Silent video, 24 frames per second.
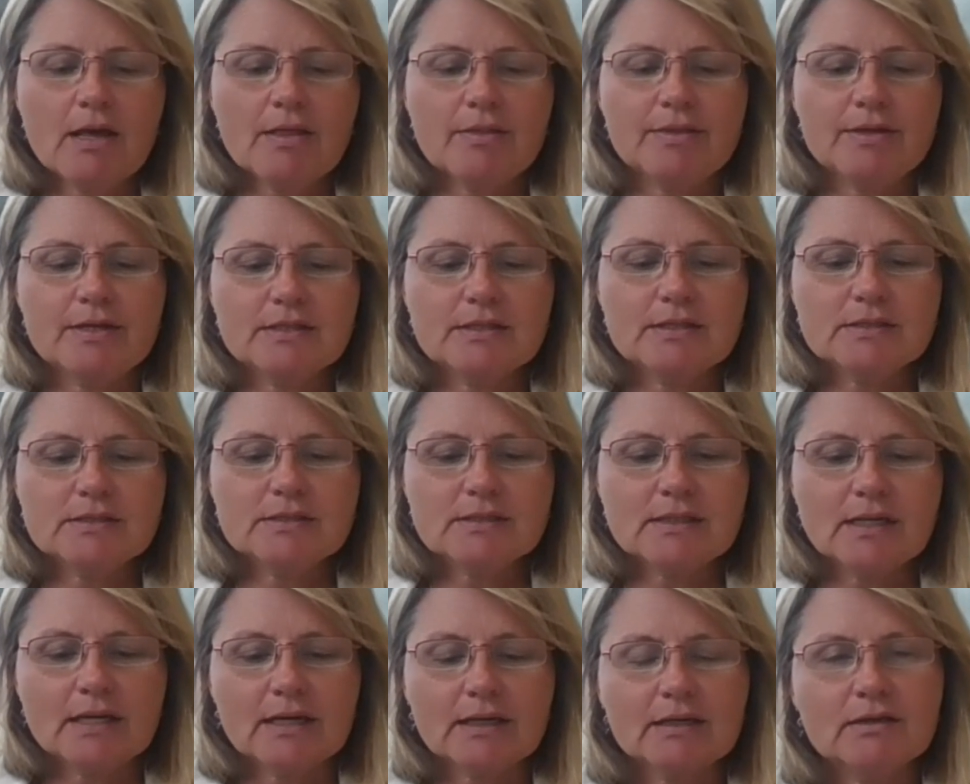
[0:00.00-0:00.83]

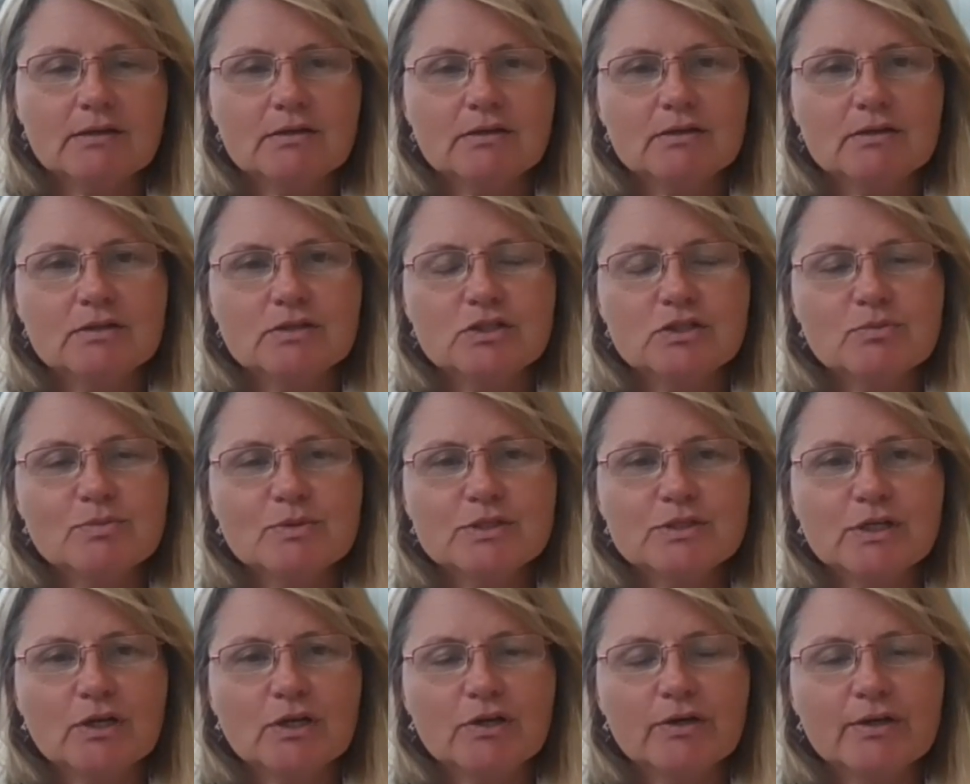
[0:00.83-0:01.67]
These
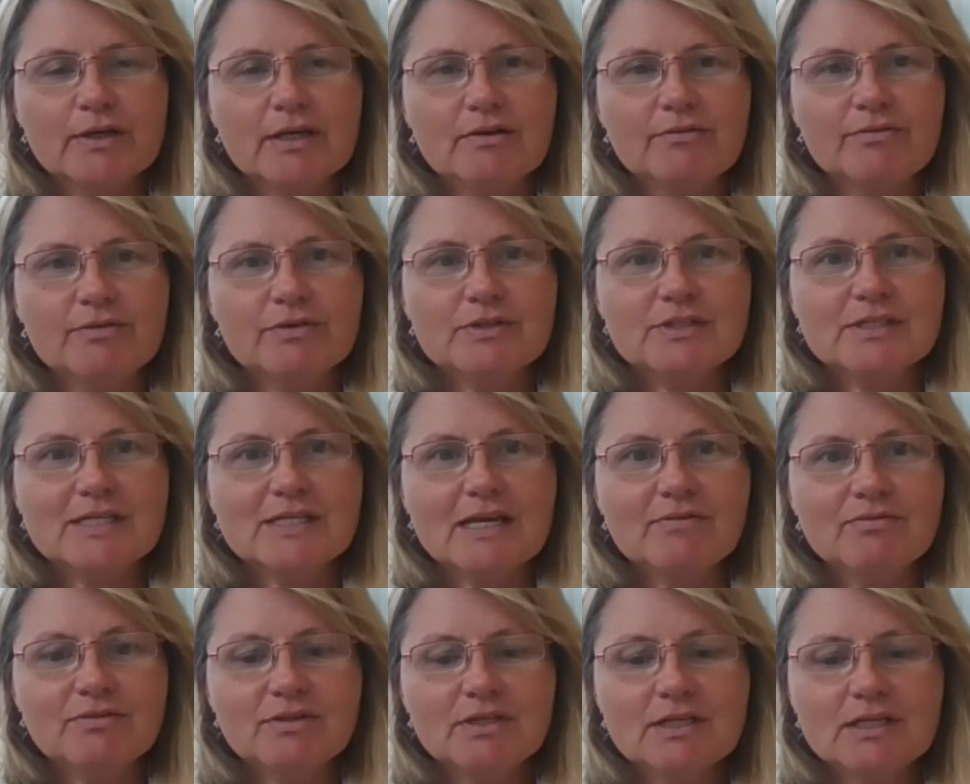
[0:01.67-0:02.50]
consumers are looking for
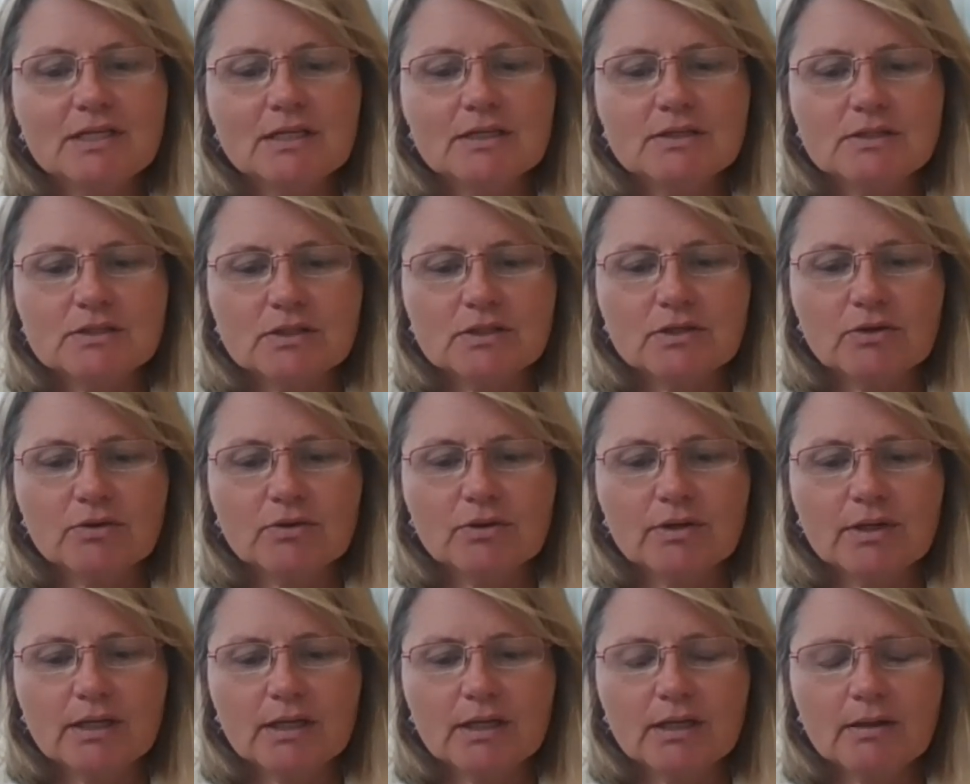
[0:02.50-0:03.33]
safety and
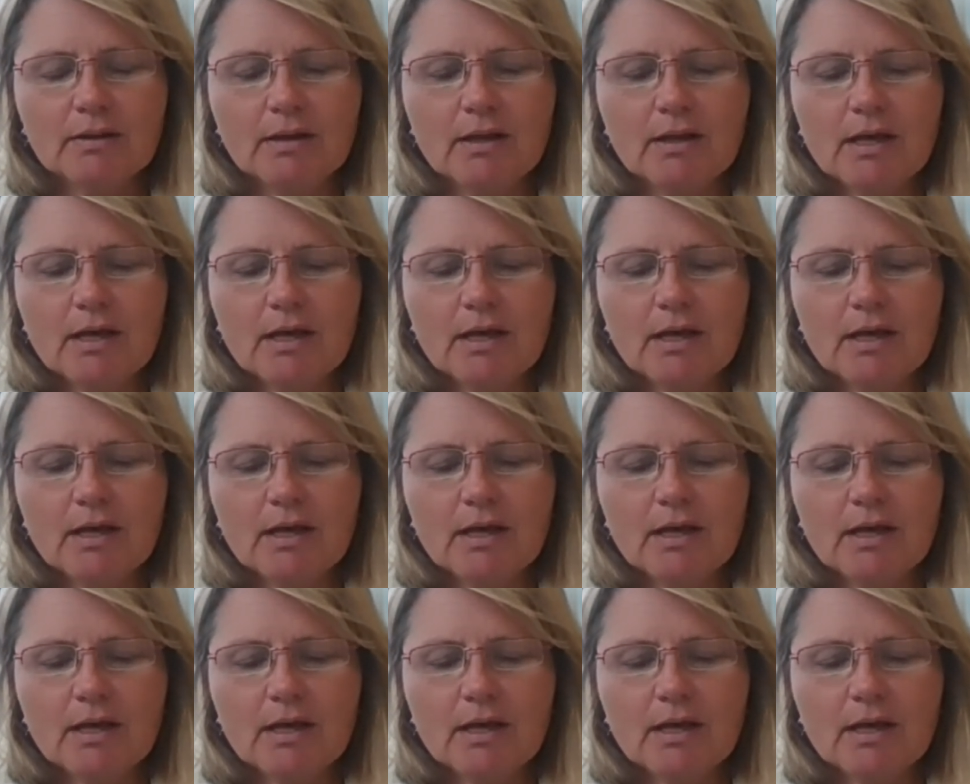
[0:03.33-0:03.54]
security.